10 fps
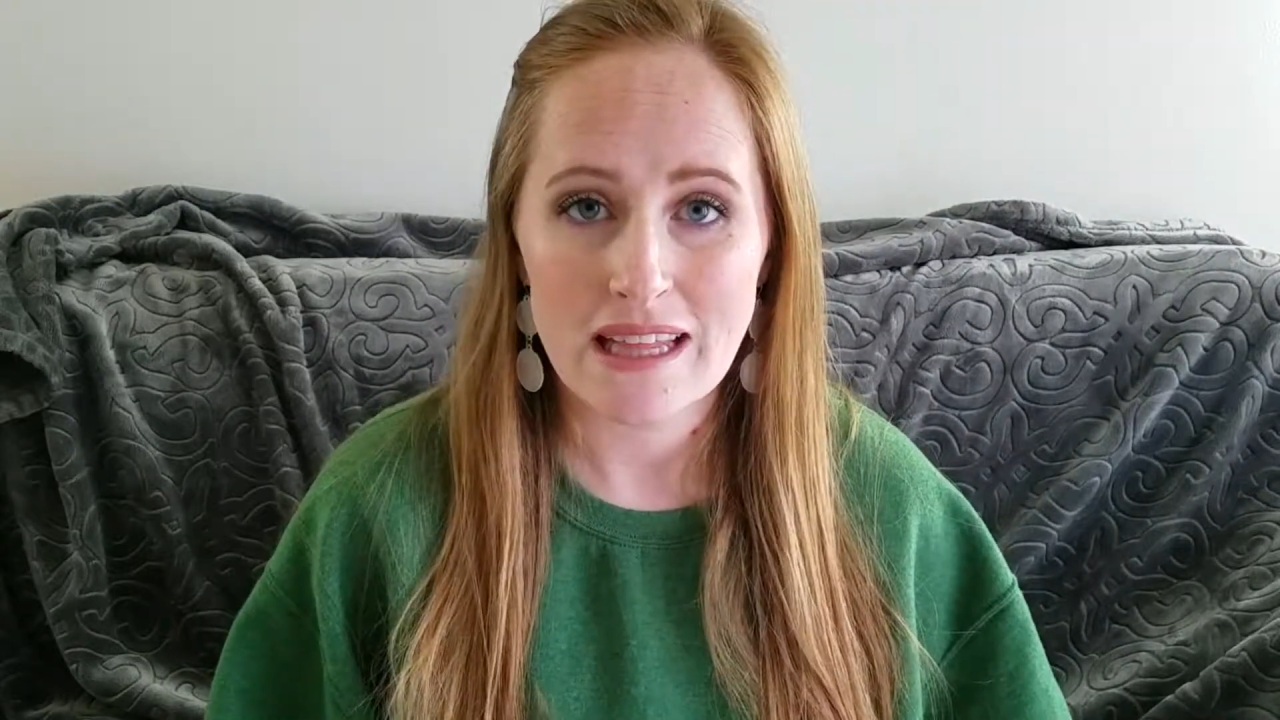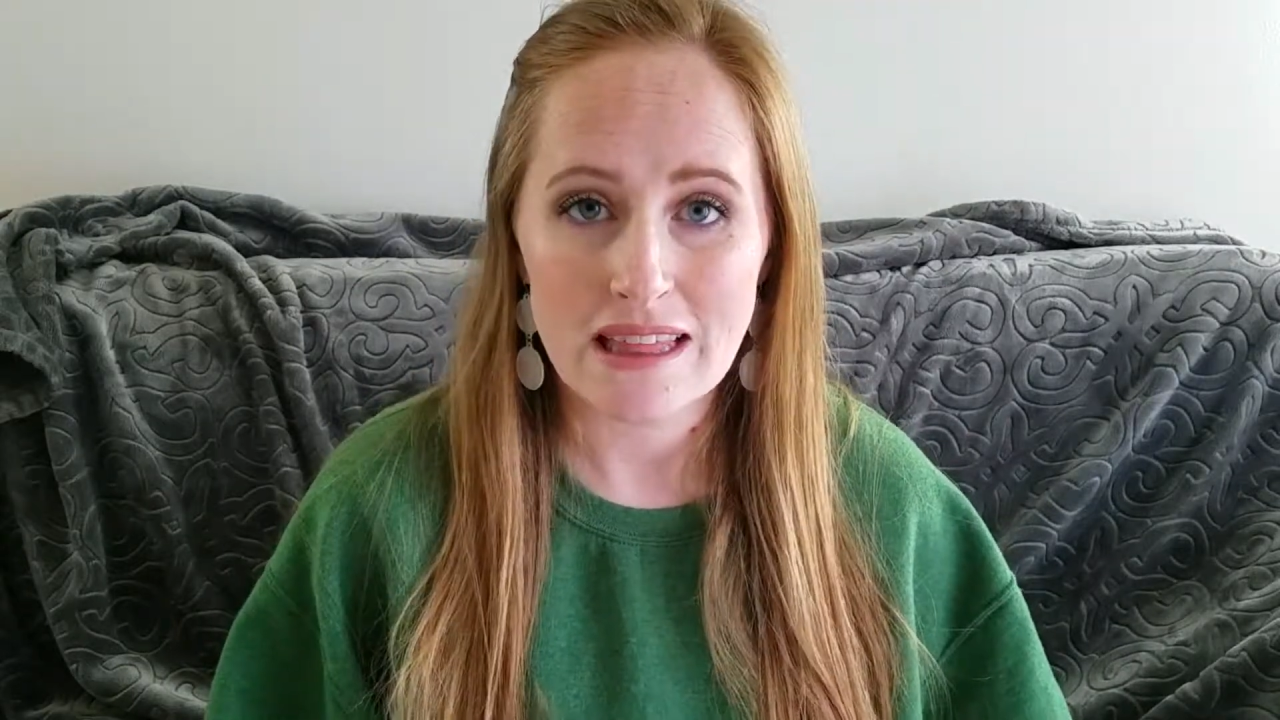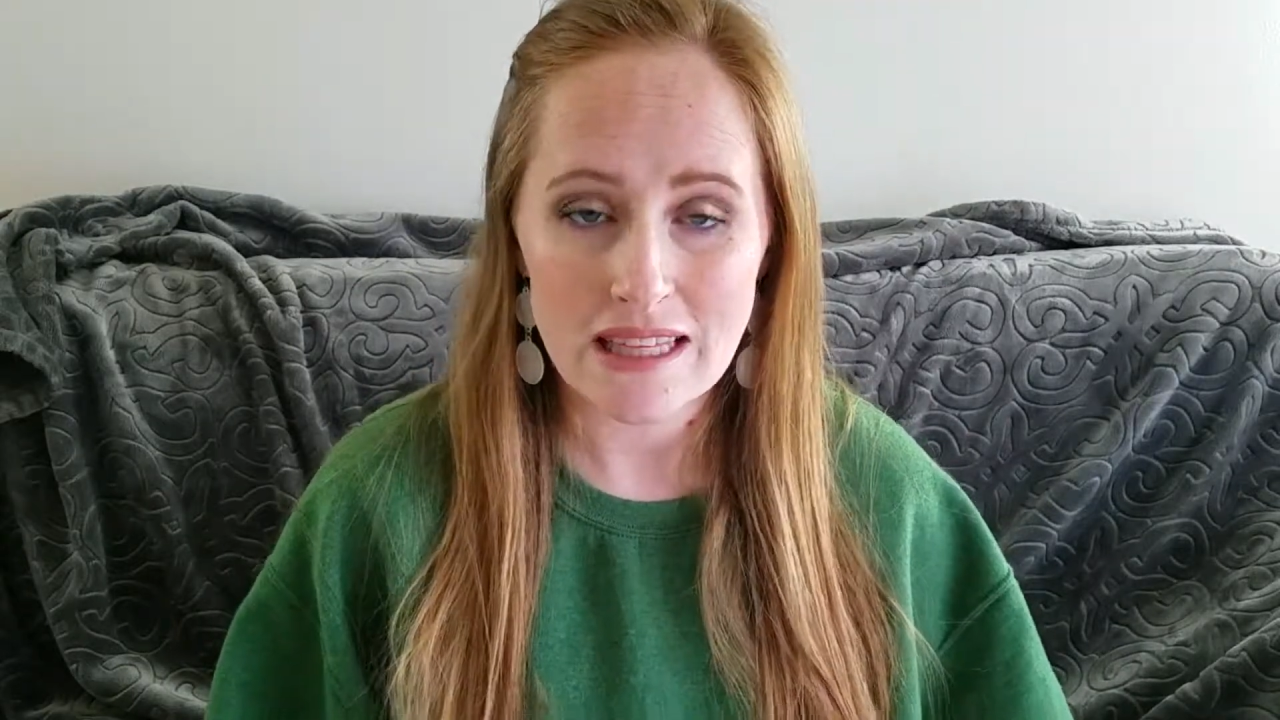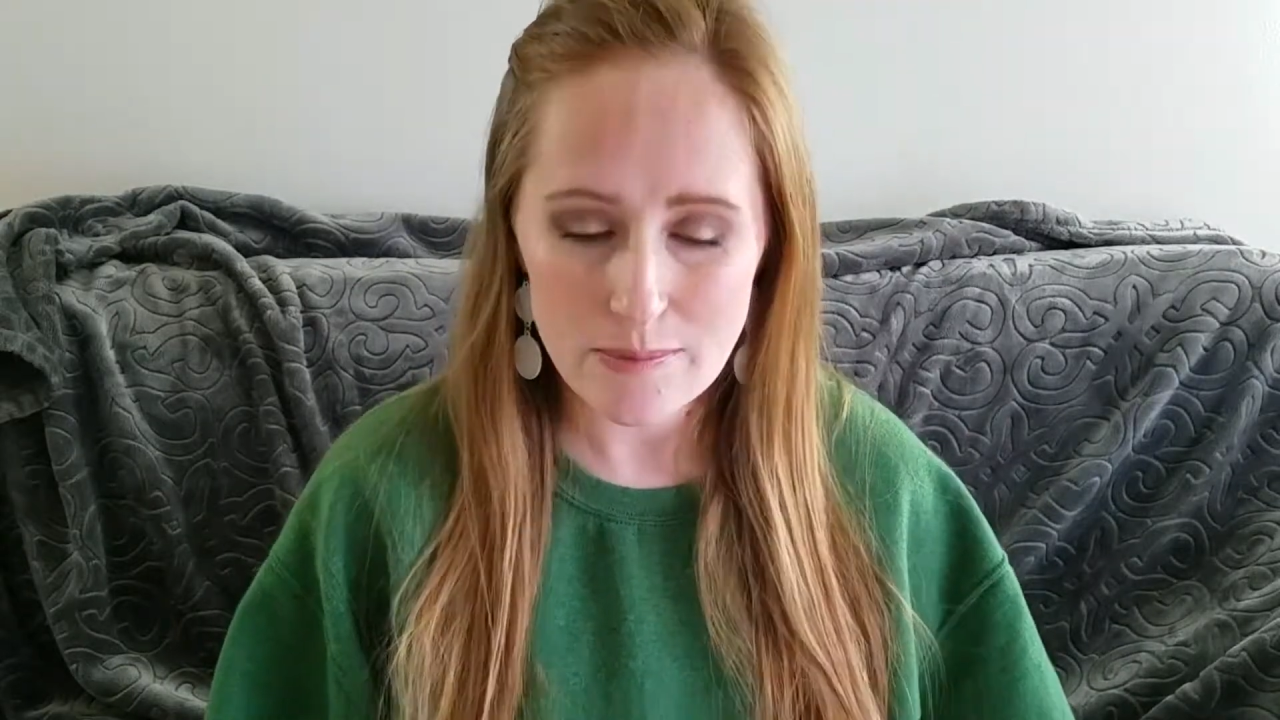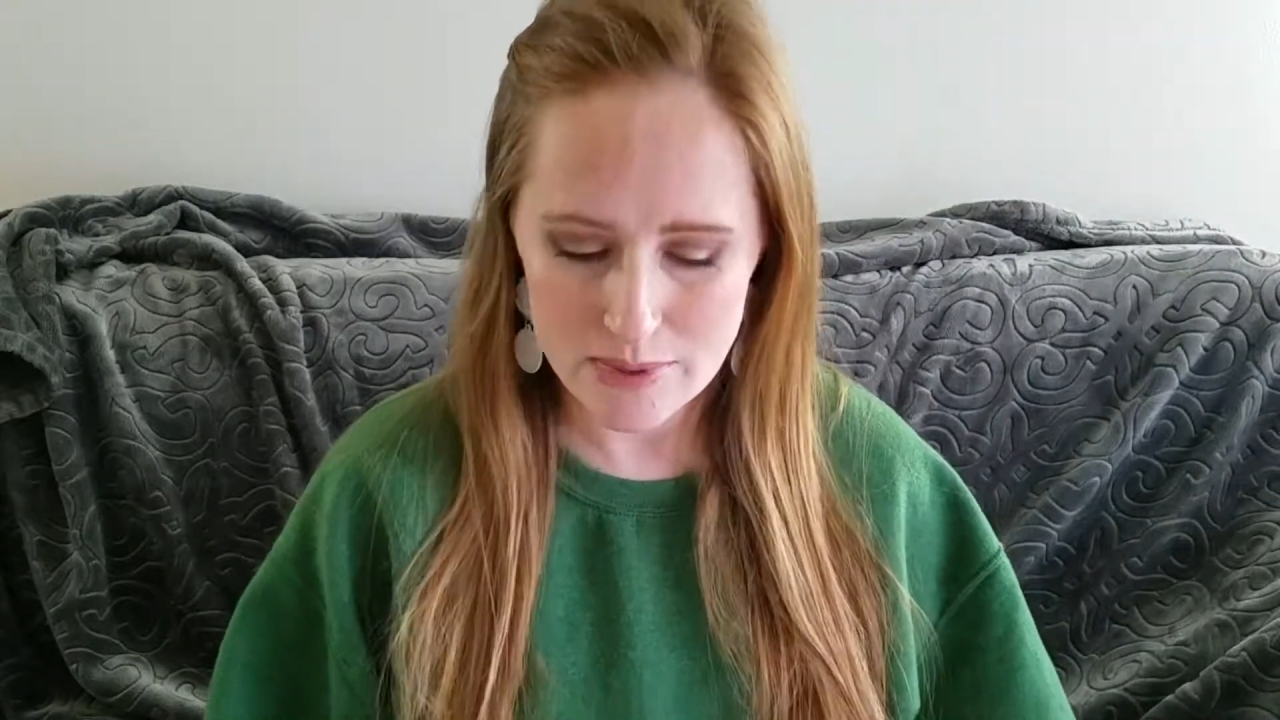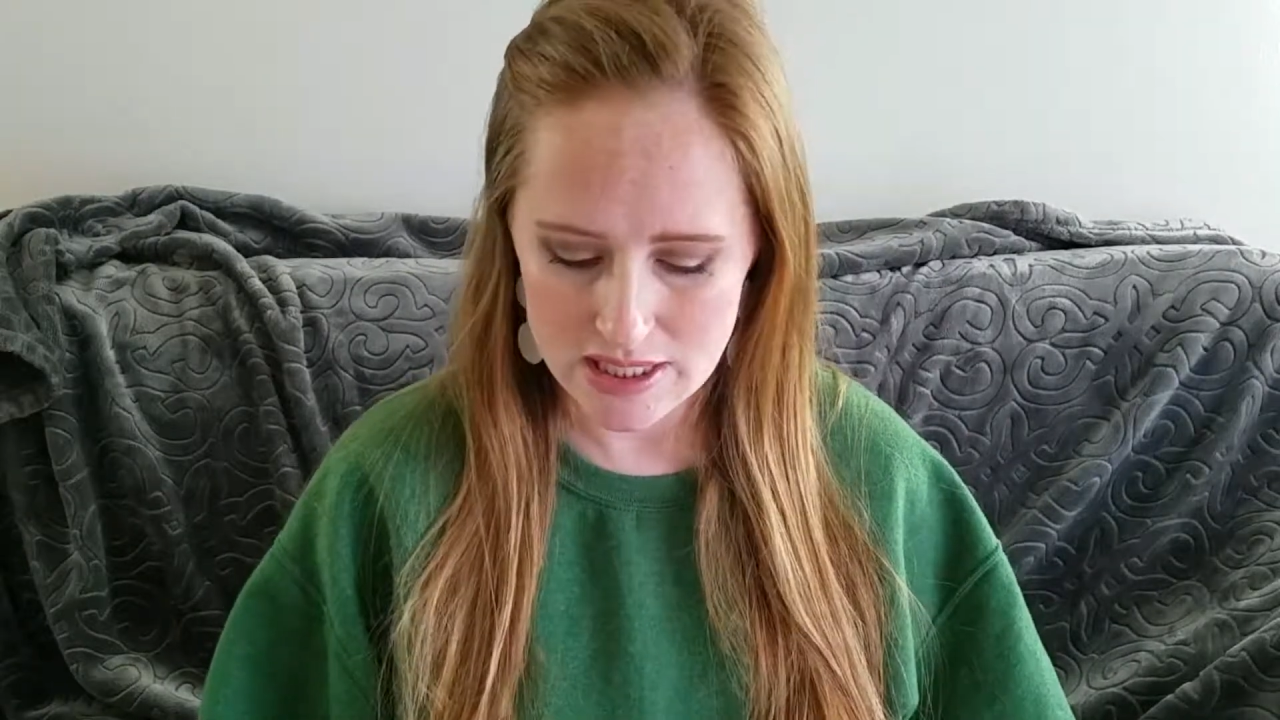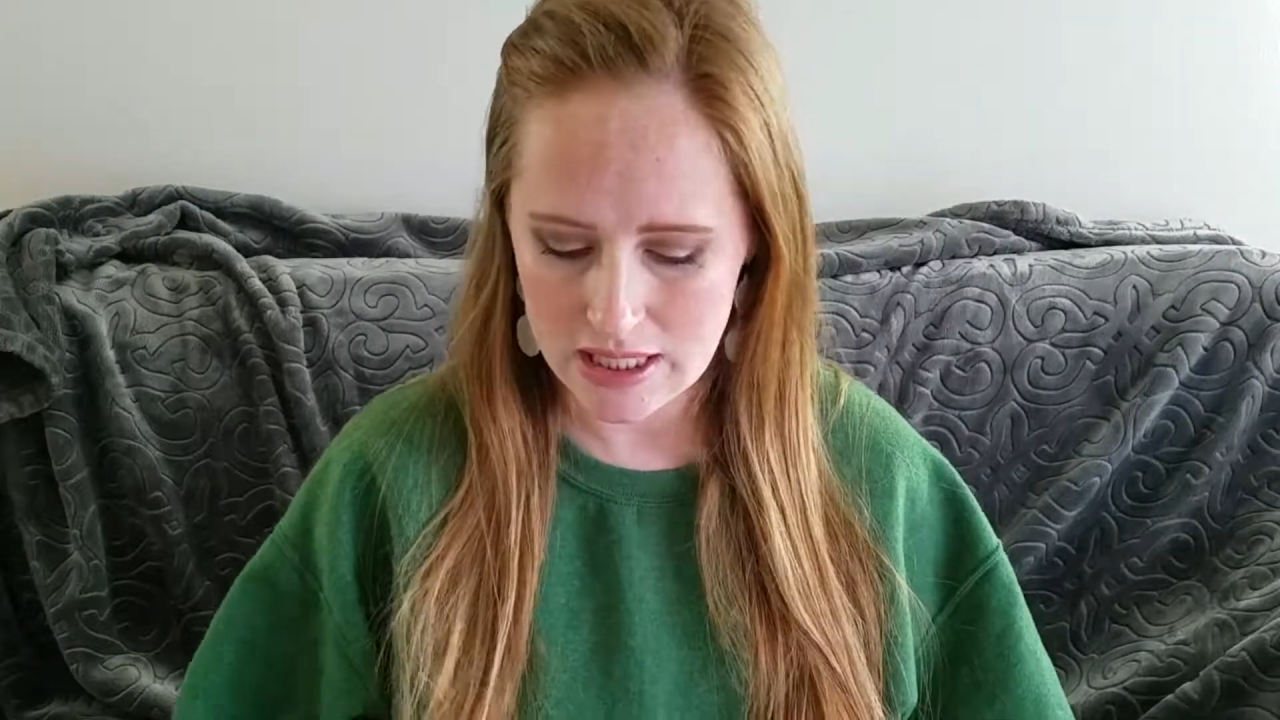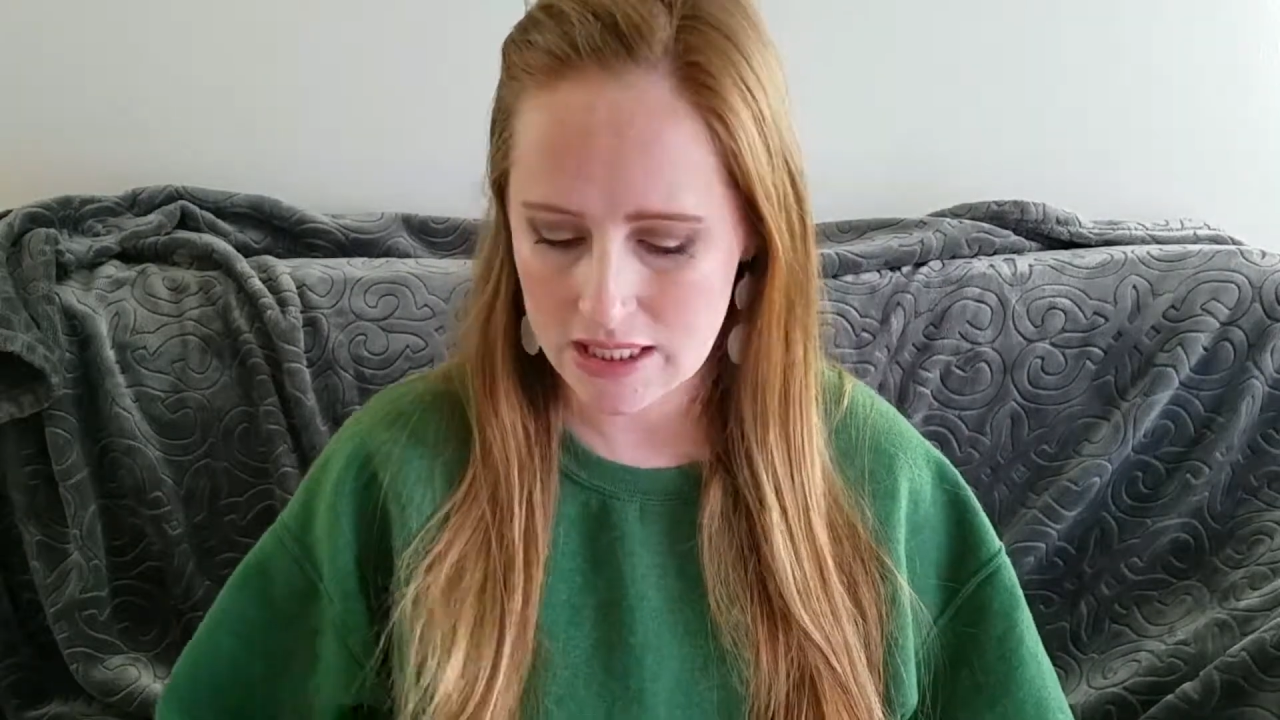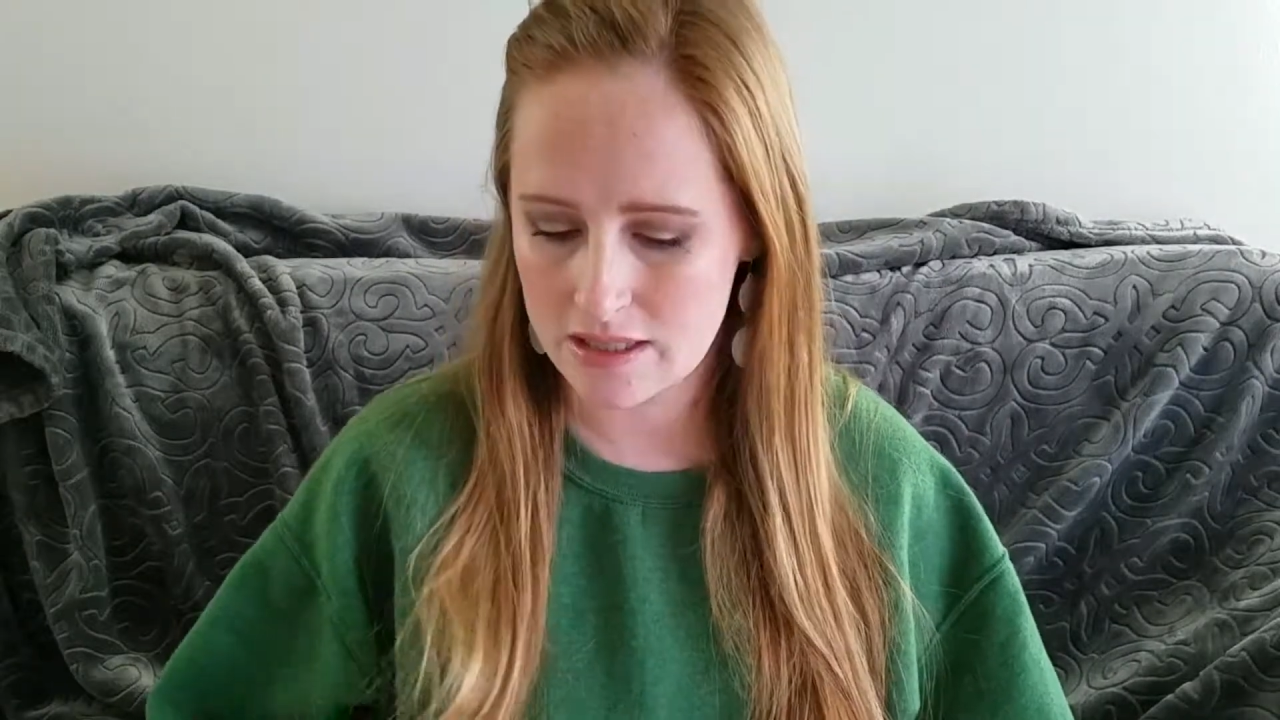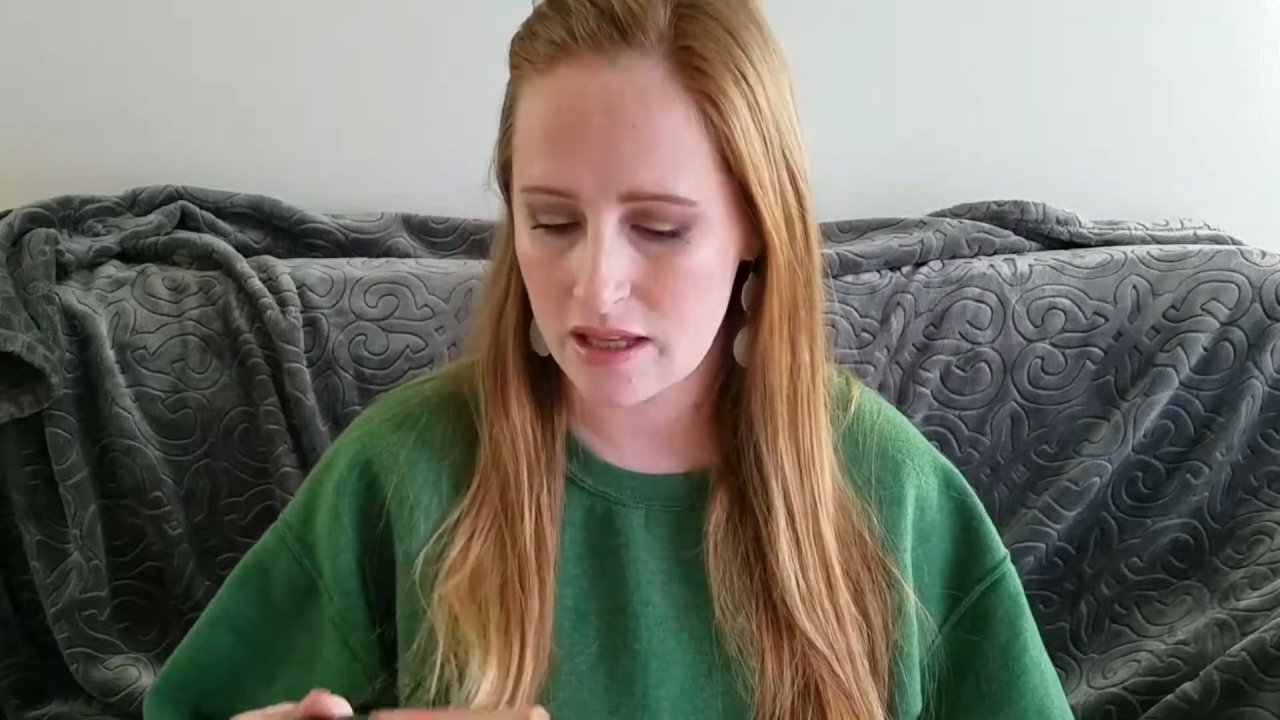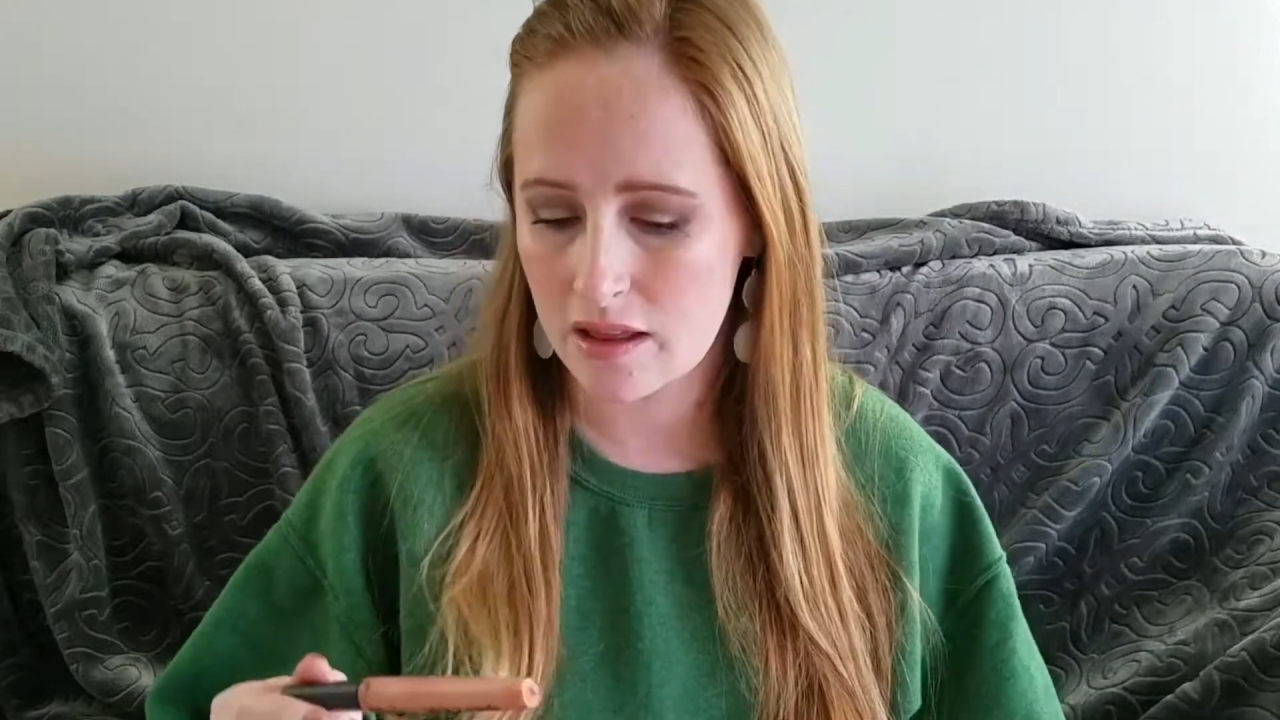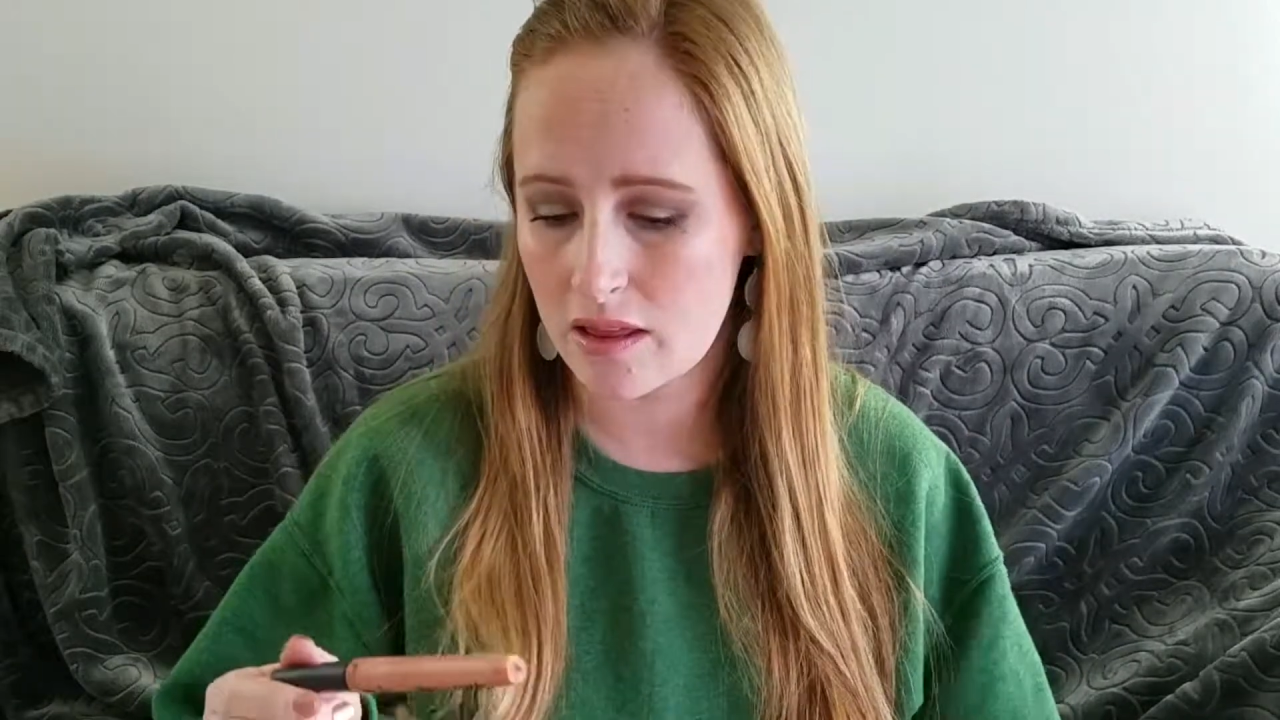lips is